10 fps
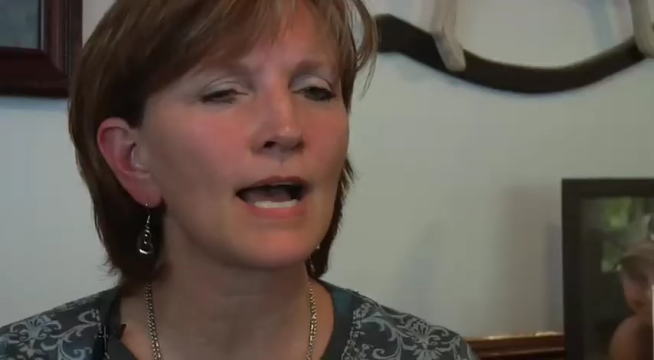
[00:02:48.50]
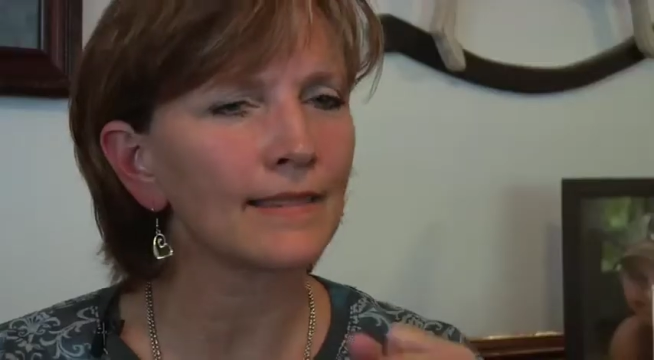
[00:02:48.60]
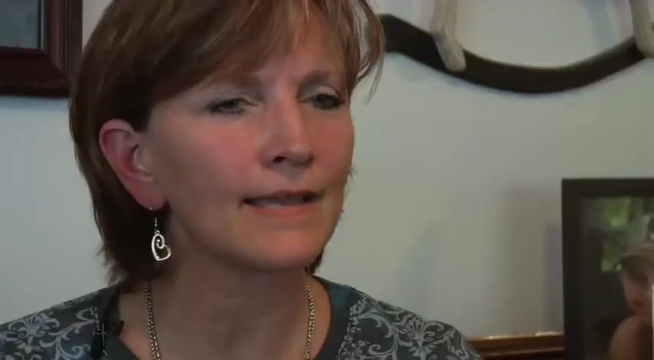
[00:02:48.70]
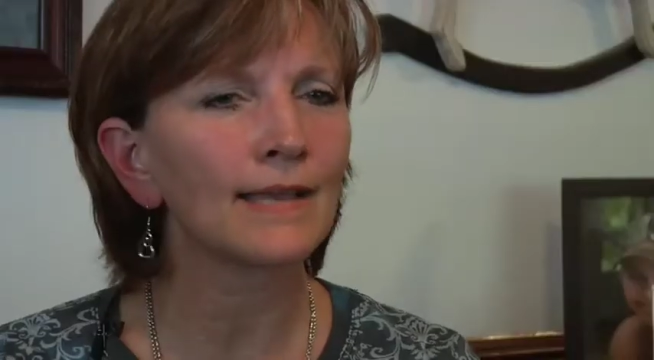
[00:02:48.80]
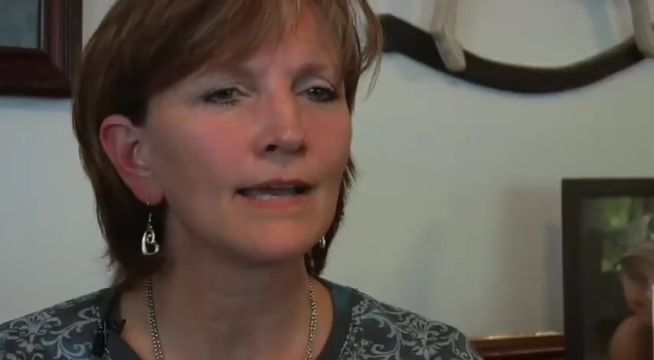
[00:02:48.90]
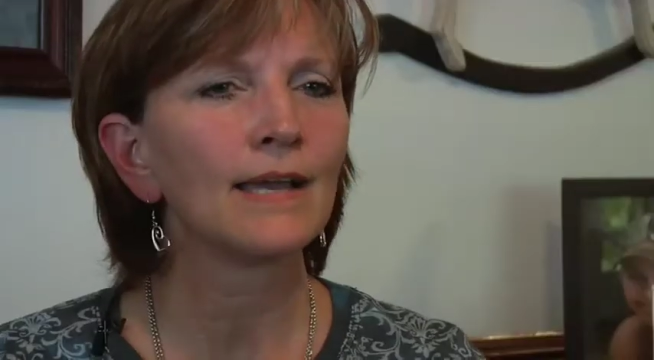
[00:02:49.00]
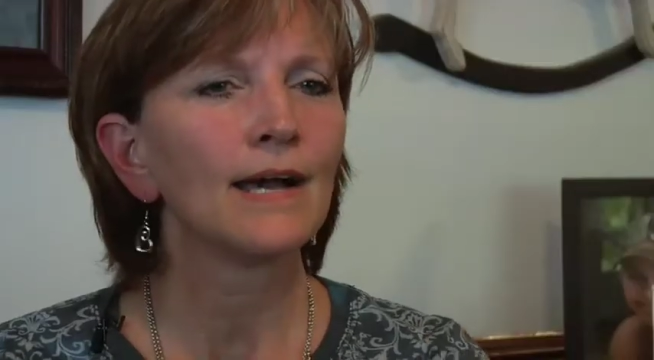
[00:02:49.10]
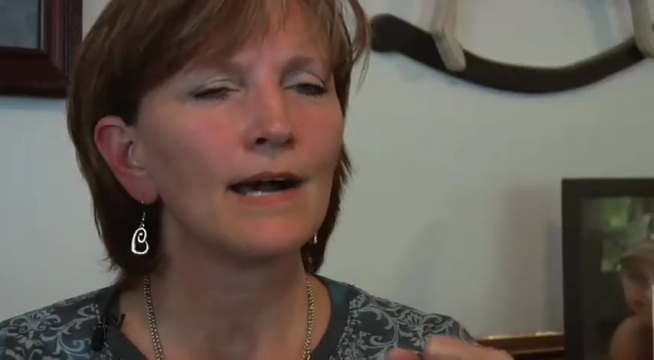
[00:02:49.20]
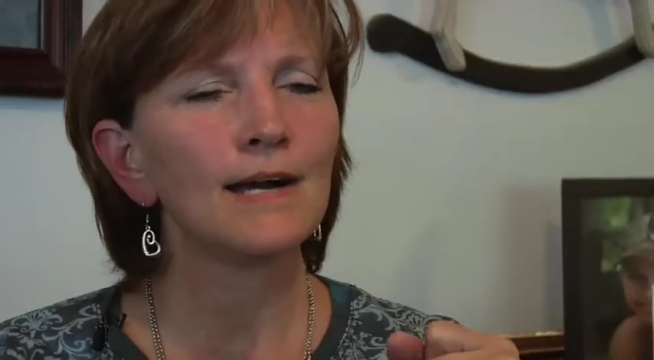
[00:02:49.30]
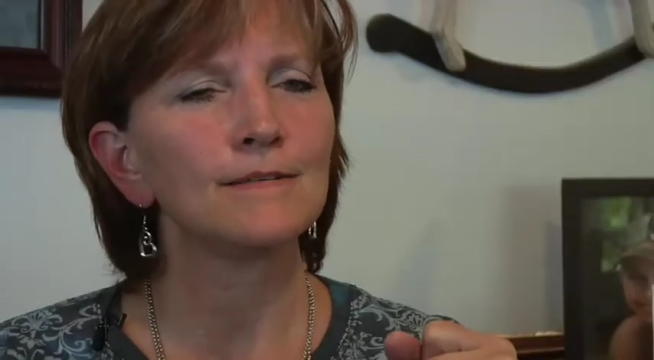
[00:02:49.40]
I think
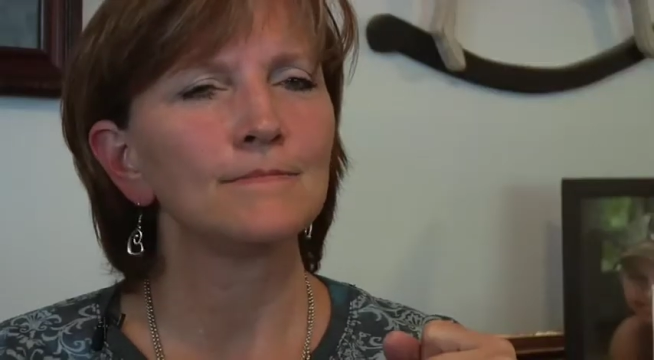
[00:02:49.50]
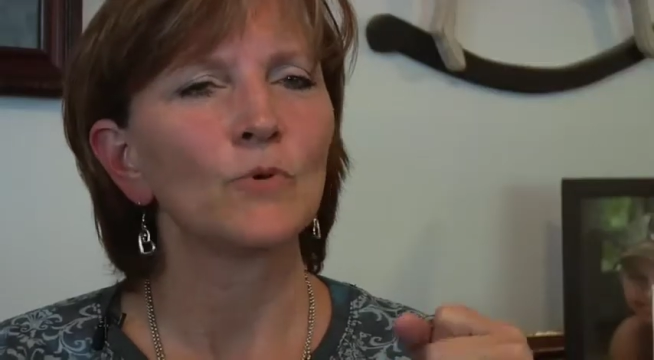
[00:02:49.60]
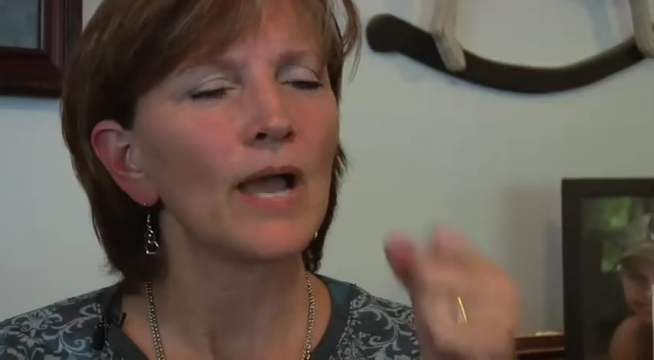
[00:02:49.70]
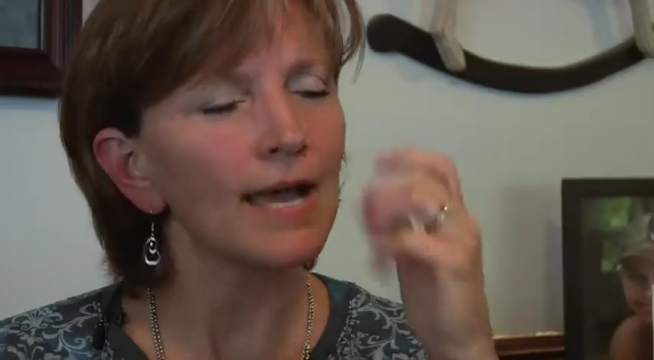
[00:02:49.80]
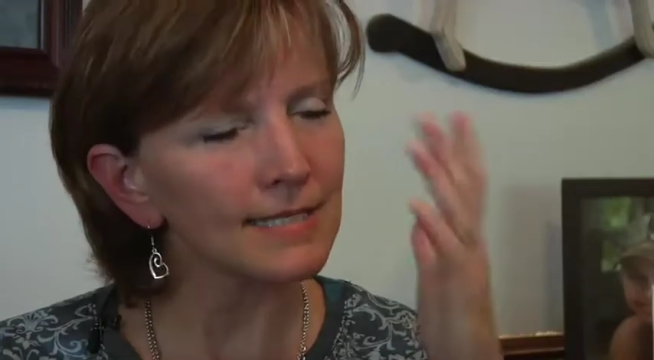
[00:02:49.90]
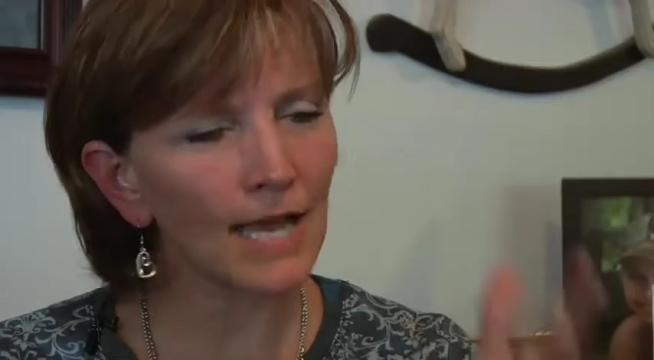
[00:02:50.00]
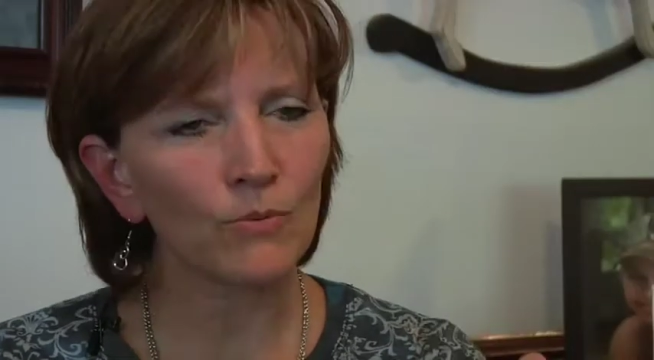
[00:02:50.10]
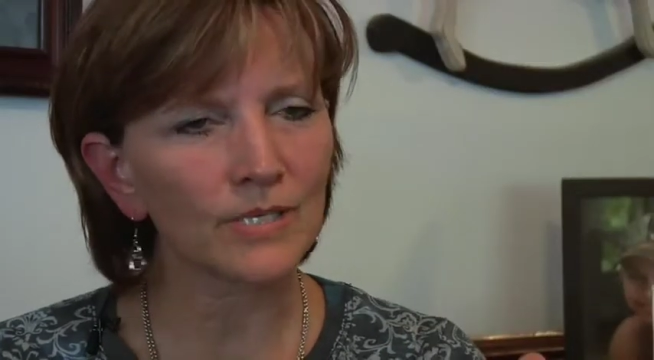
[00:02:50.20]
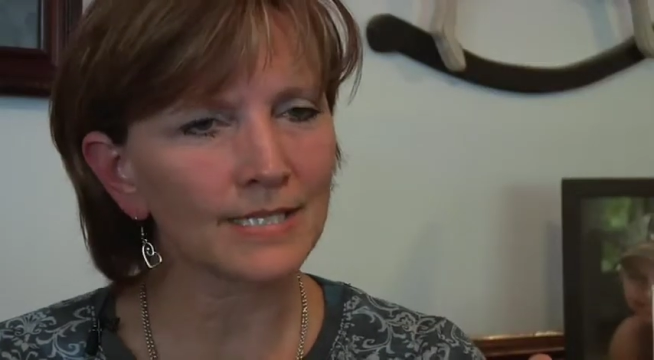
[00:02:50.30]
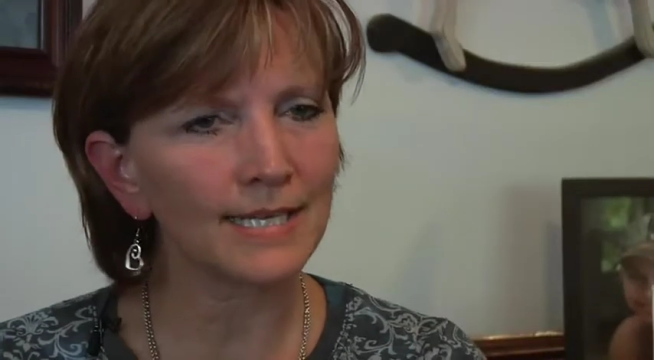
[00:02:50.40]
as I
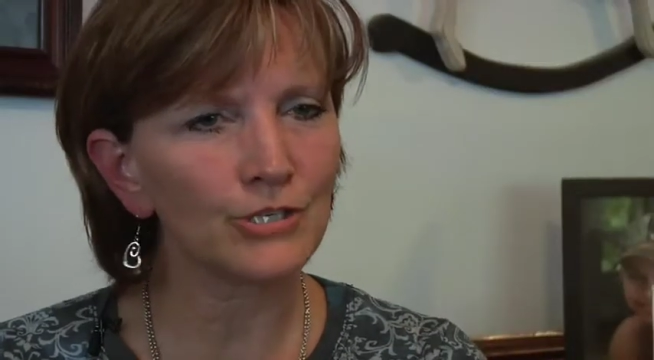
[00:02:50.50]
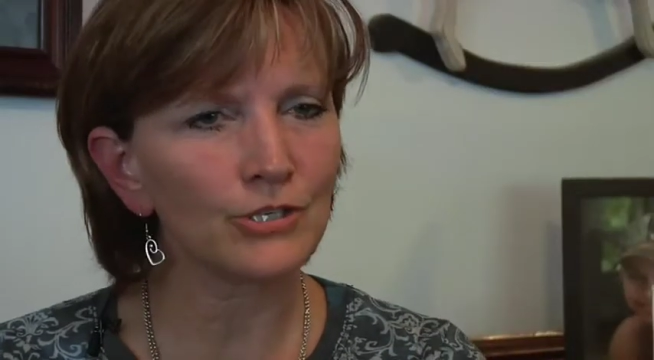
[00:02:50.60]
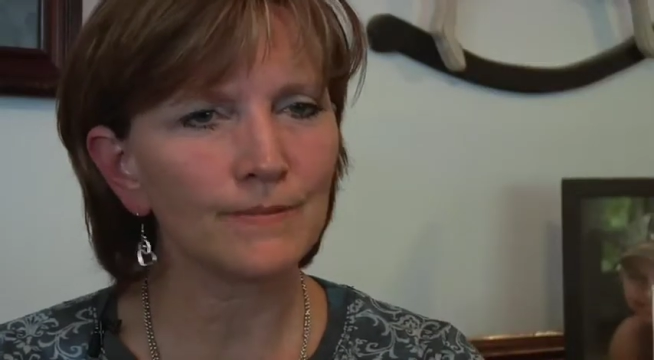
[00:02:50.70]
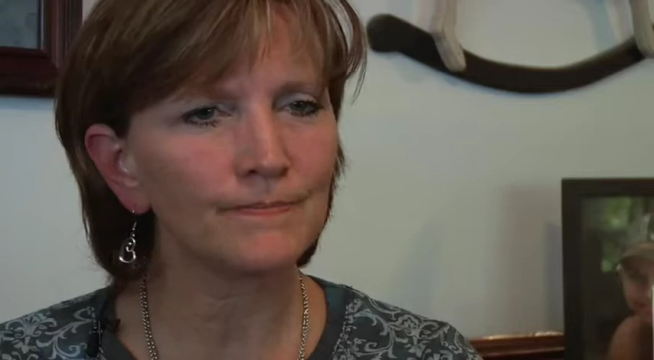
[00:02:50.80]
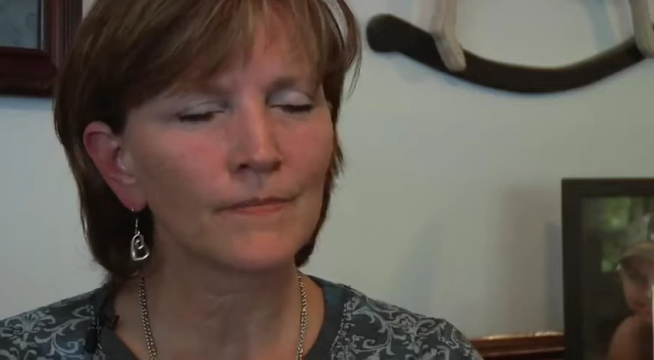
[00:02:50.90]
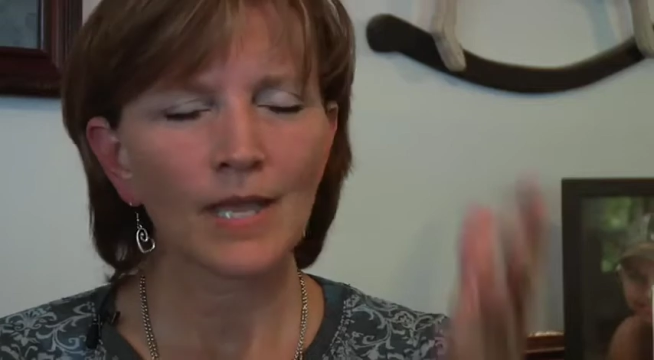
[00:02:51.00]
was teaching,